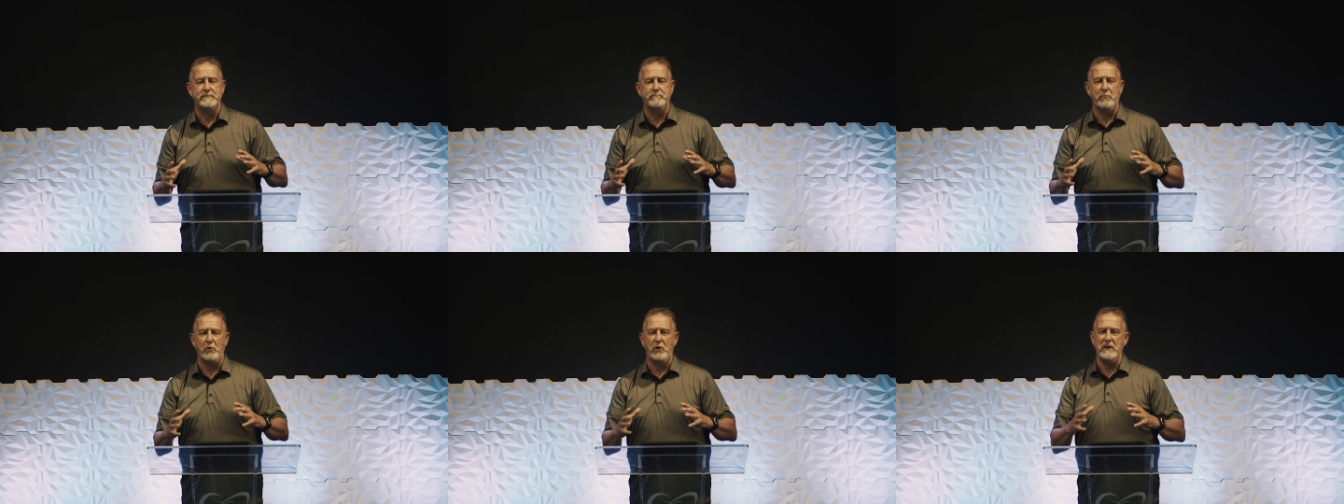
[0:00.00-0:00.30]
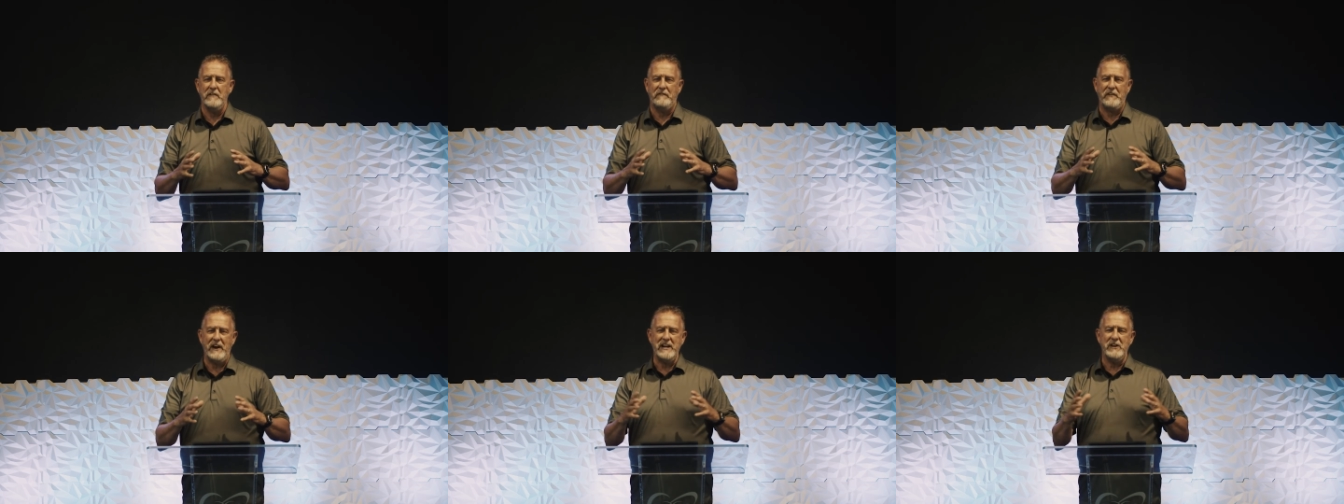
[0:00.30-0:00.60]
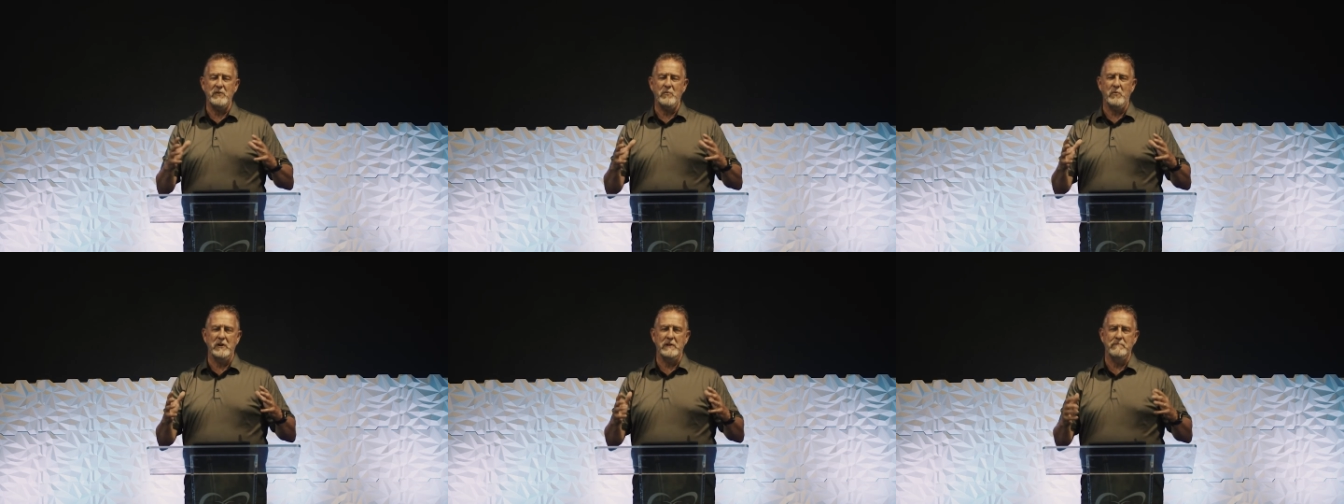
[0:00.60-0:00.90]
boy, if I
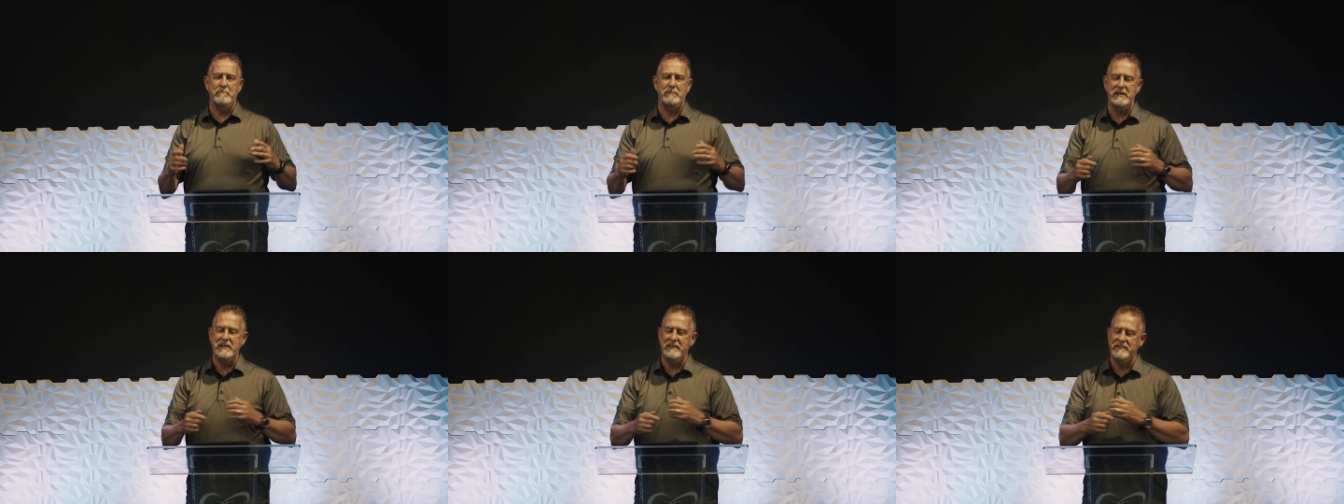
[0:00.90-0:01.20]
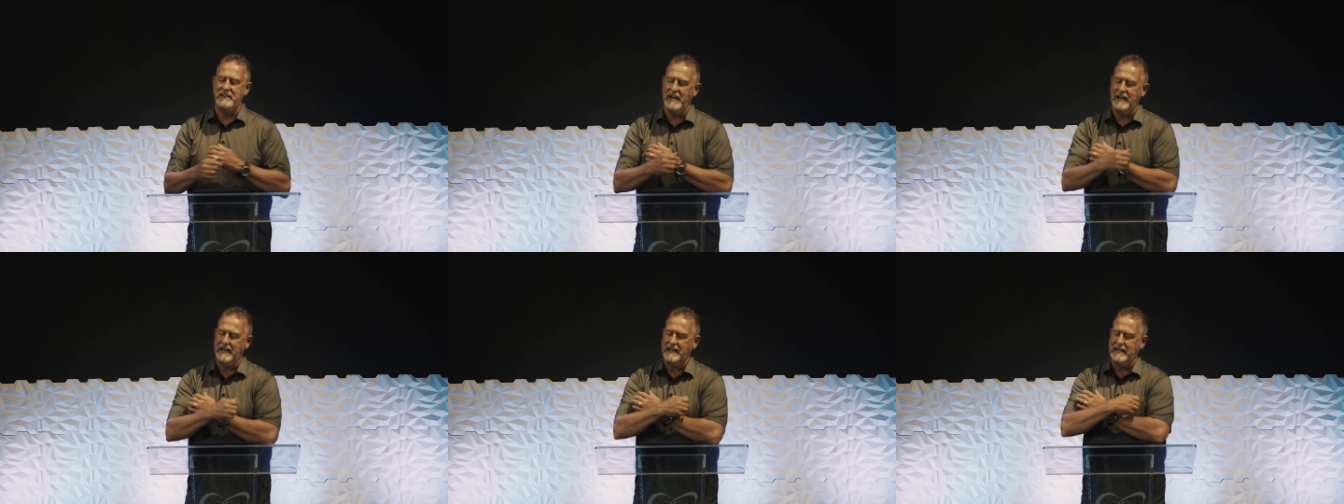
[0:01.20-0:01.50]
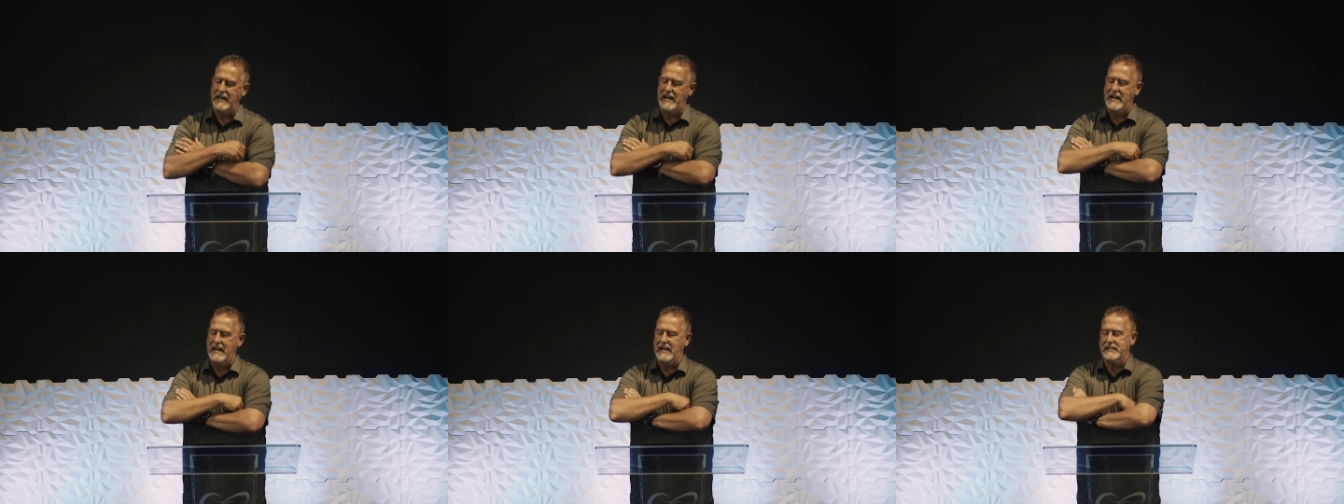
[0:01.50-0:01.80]
didn't want to be in that
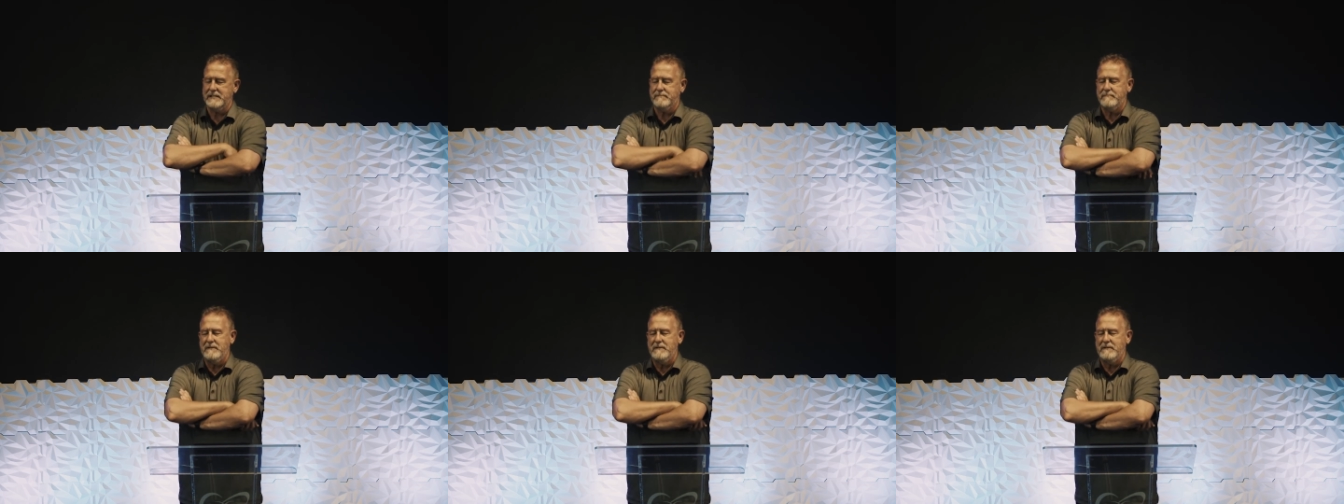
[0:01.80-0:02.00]
class,